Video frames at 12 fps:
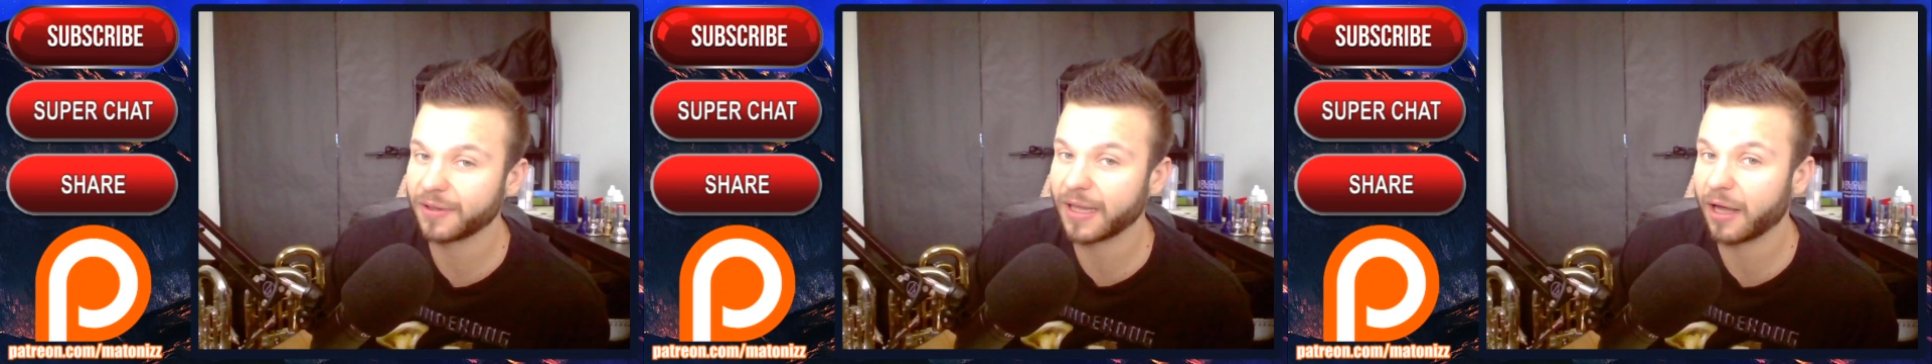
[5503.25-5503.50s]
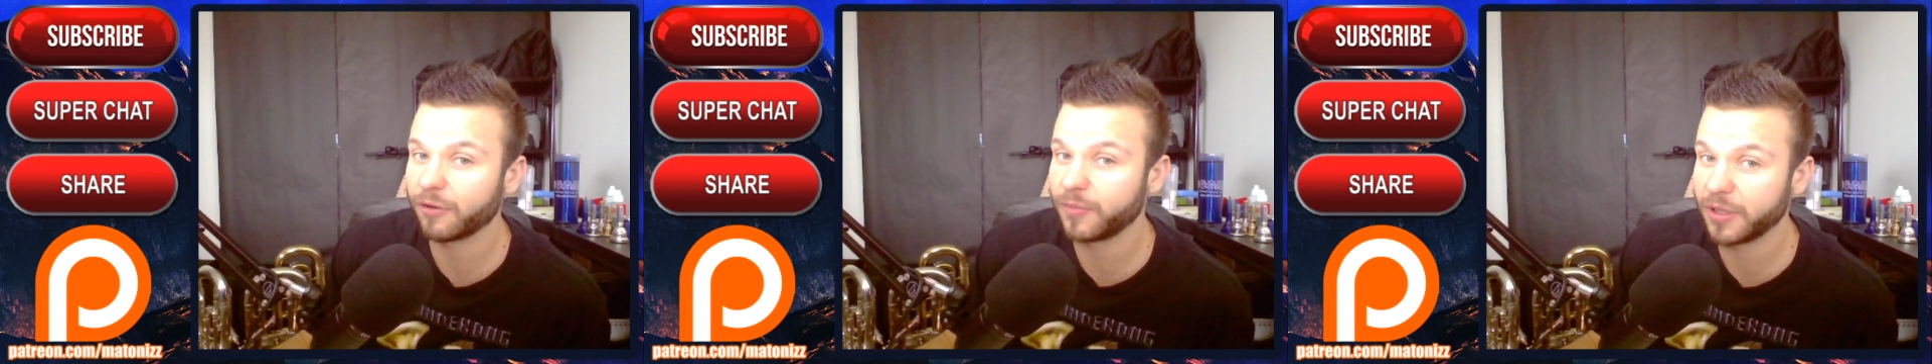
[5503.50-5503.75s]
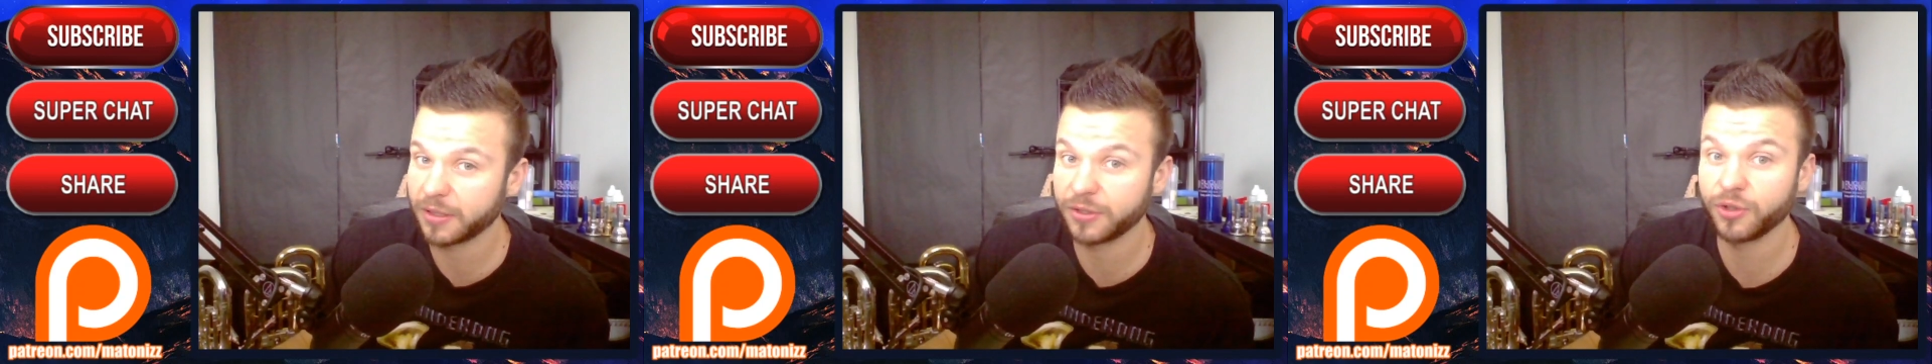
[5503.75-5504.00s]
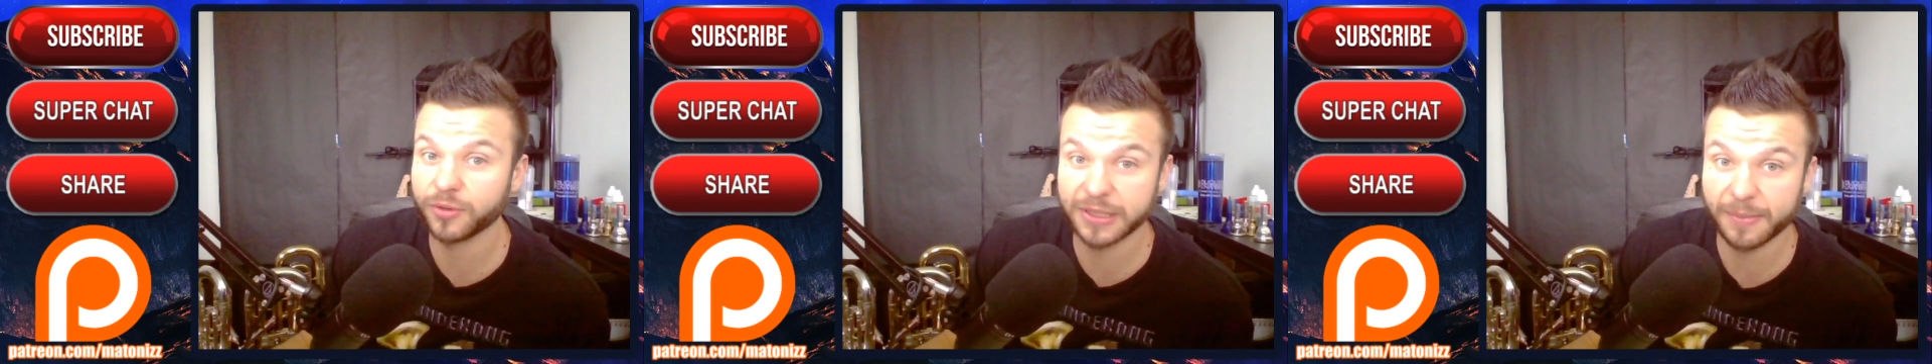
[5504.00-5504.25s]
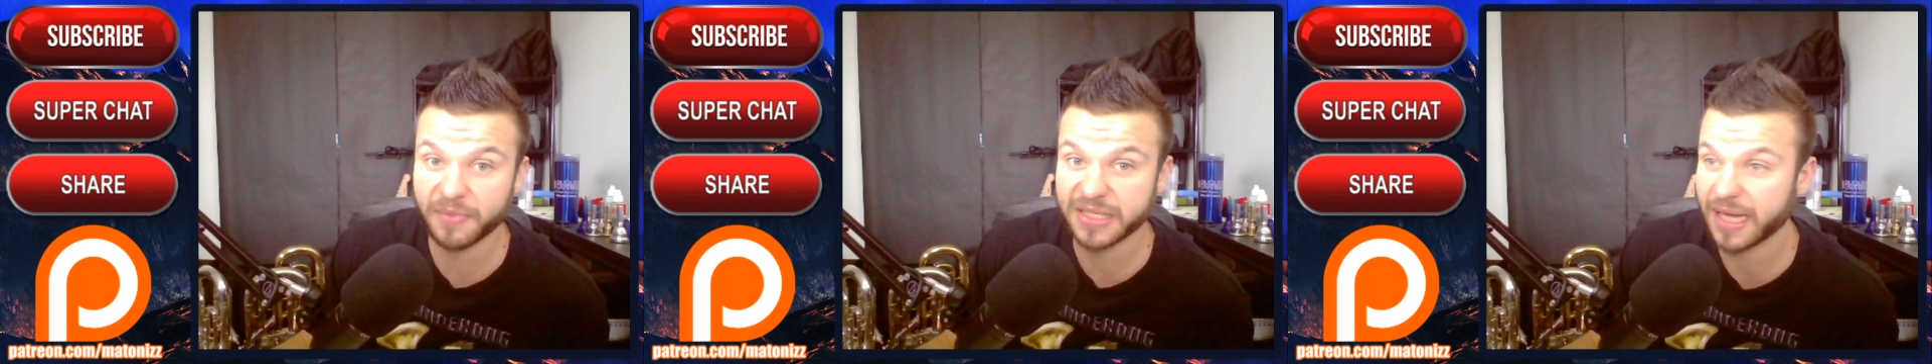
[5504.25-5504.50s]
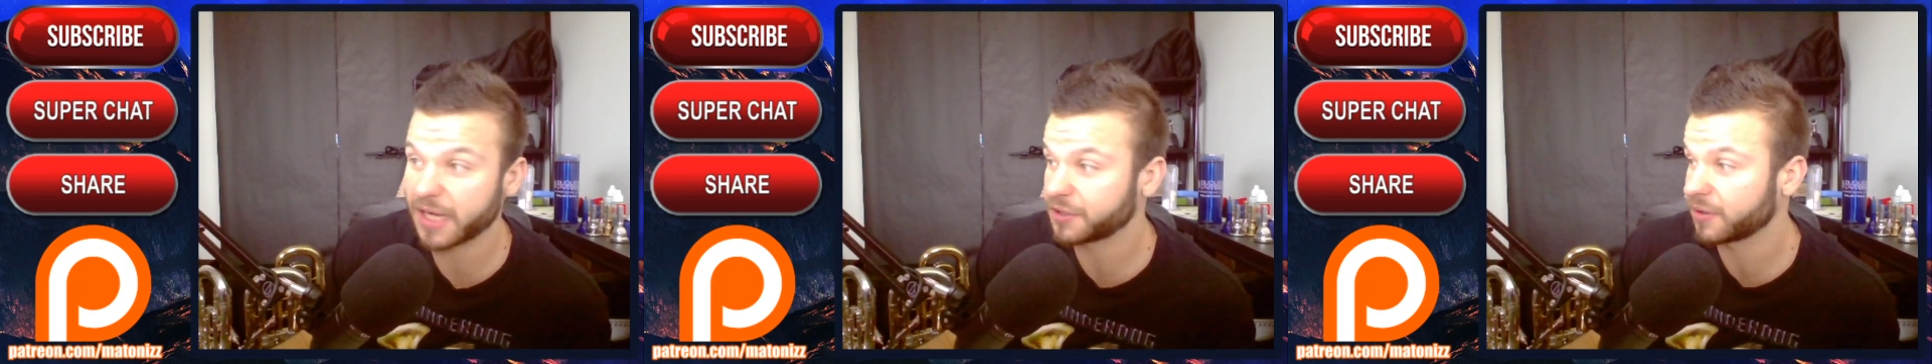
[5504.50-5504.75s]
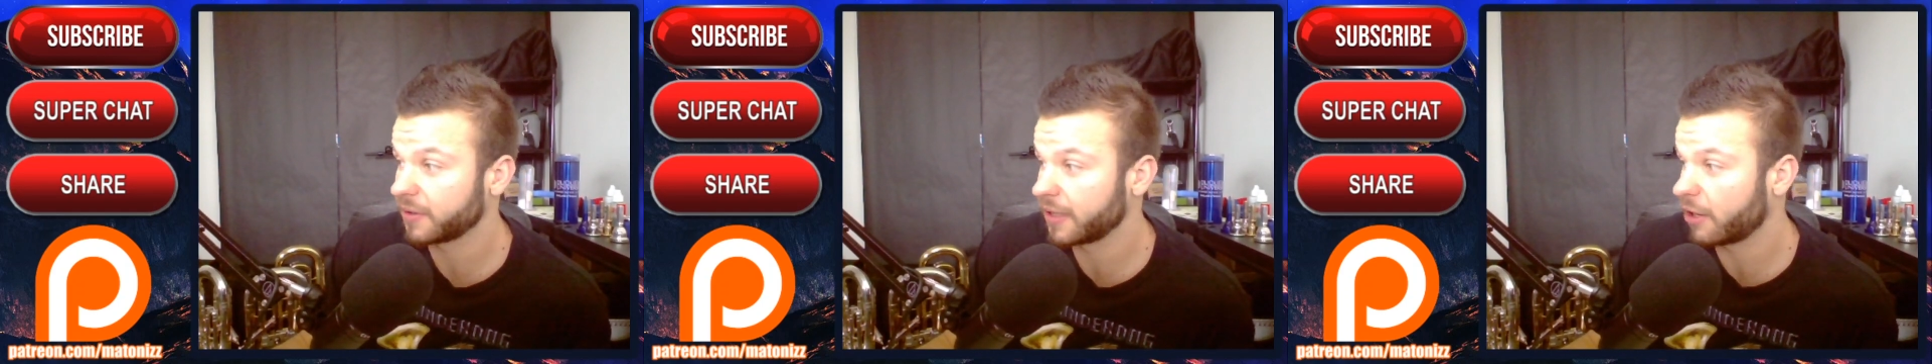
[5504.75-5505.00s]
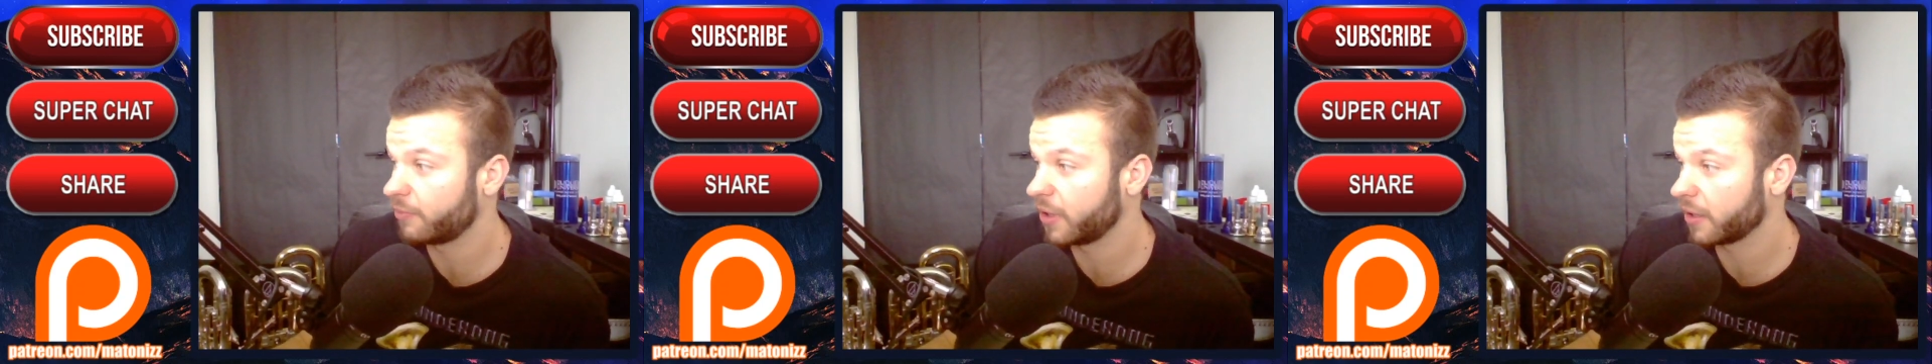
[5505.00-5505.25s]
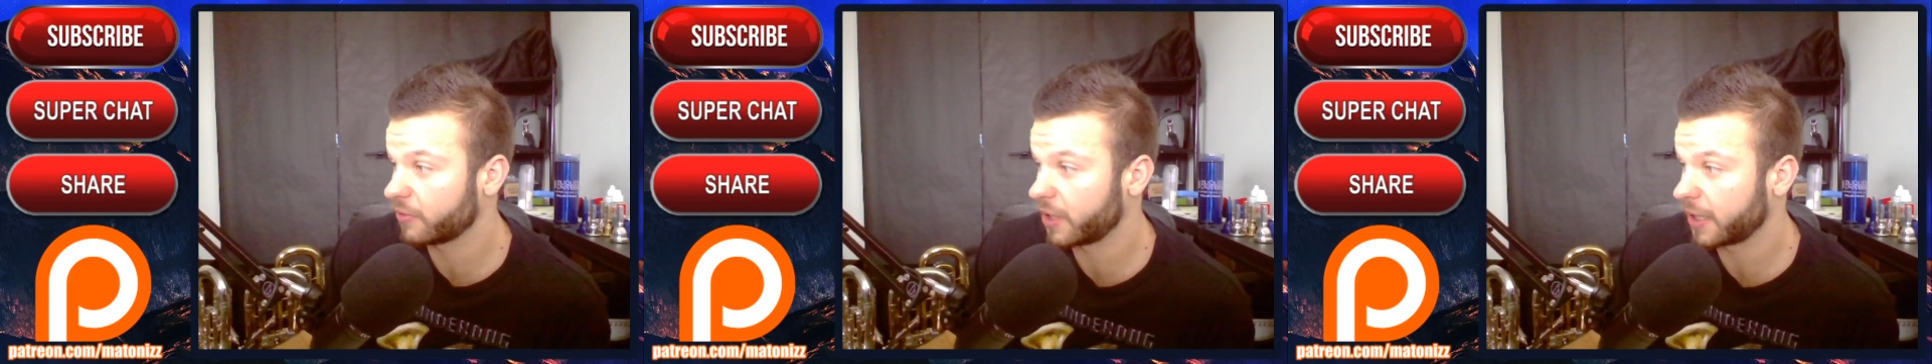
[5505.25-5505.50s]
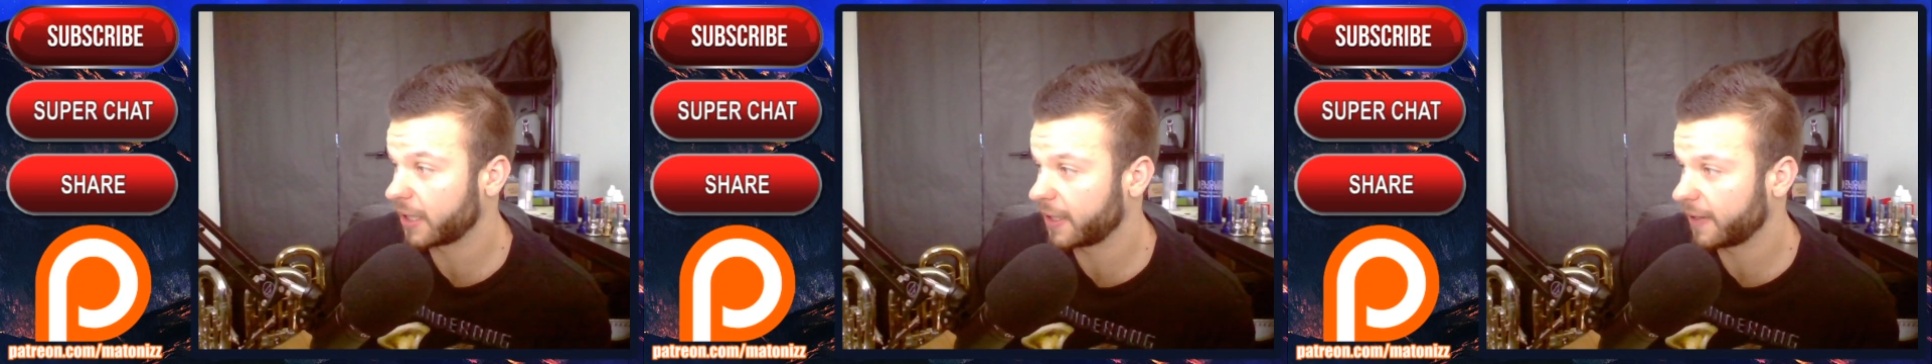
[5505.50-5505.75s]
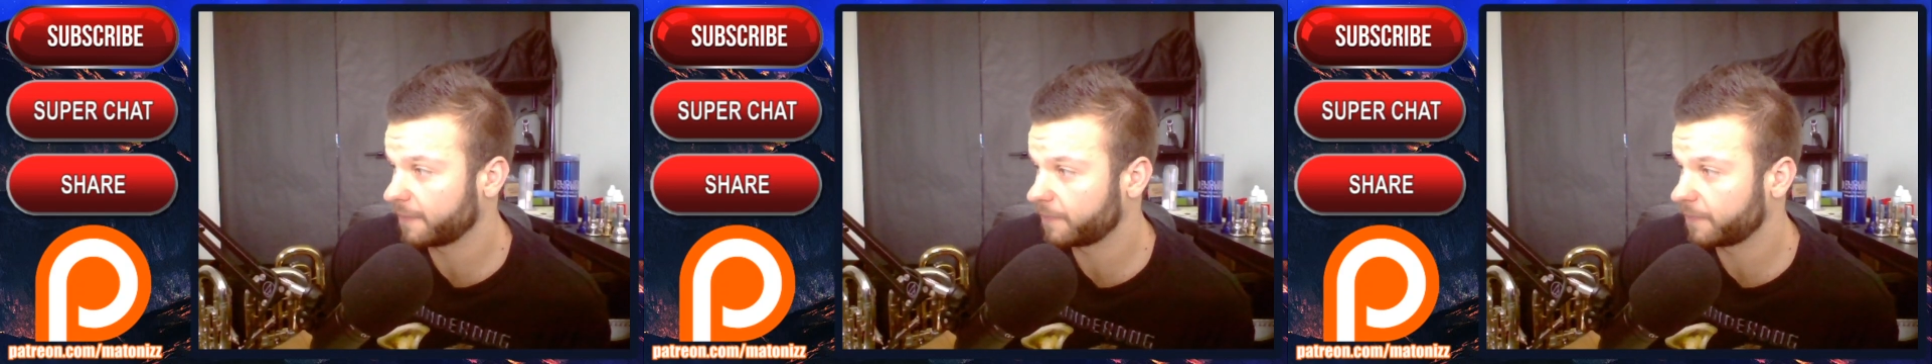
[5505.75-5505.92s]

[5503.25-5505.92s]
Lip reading: that will be doing some massaging. That would be a great idea.